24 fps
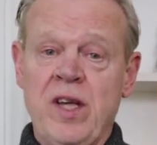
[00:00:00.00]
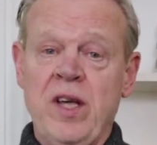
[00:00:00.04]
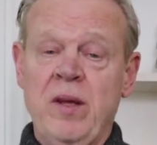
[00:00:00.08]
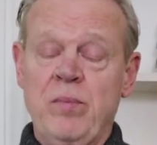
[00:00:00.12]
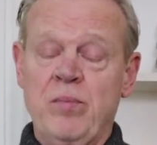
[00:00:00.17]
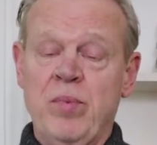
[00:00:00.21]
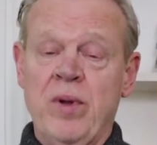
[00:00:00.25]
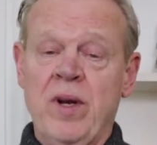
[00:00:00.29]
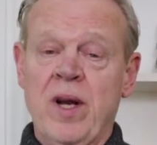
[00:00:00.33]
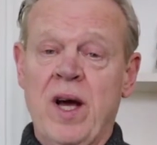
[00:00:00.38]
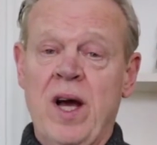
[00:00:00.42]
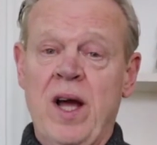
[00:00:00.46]

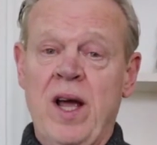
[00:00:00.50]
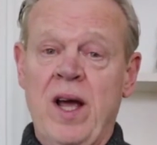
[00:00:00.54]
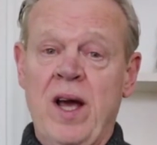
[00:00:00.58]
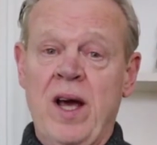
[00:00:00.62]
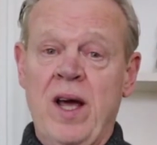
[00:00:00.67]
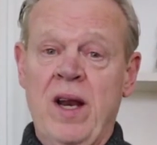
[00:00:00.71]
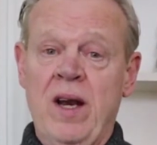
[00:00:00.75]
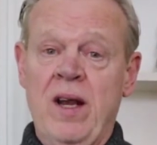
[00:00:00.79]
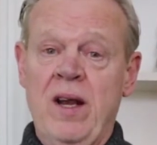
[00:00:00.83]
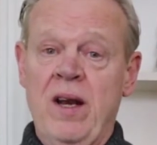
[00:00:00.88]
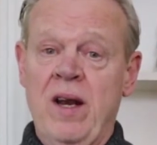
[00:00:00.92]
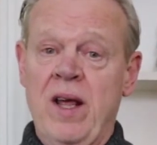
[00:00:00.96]
keep an eye
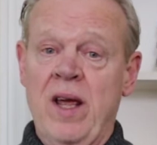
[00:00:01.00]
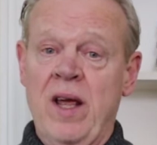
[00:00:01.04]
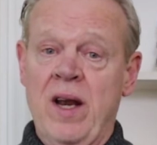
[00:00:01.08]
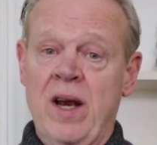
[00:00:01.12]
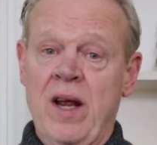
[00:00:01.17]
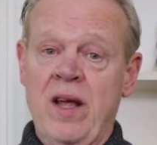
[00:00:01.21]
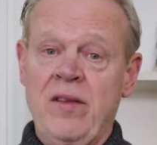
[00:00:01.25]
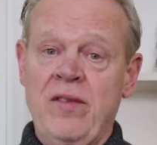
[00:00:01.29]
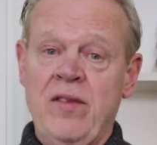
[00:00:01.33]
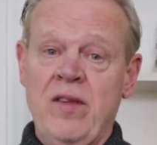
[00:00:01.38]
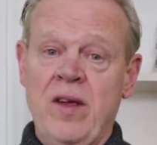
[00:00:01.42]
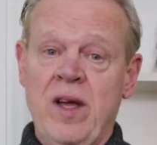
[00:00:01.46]
on it, and
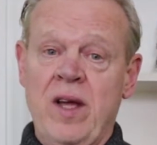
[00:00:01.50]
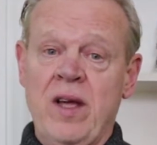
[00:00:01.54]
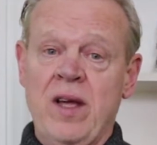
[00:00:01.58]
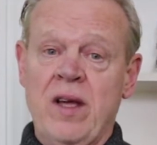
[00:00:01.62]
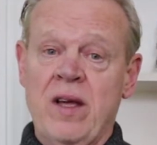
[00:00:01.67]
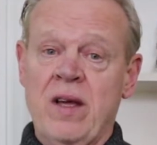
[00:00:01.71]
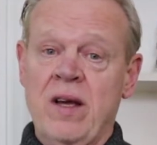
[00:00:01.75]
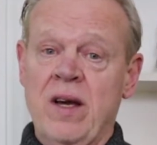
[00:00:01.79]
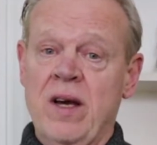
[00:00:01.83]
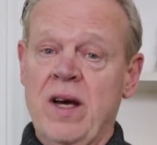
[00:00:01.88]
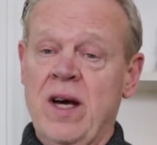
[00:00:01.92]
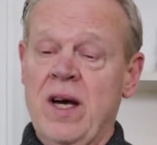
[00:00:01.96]
I
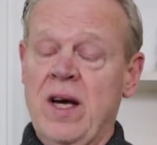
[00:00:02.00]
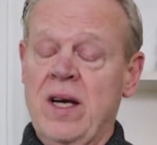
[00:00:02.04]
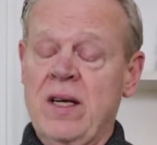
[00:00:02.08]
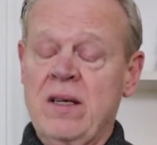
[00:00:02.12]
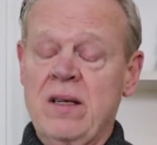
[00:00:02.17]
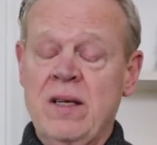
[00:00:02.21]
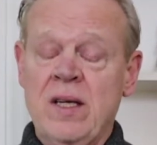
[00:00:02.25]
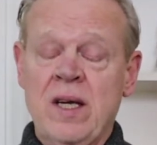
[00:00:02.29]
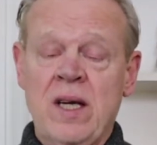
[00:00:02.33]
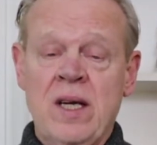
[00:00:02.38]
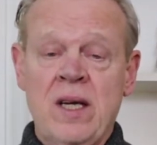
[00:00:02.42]
think the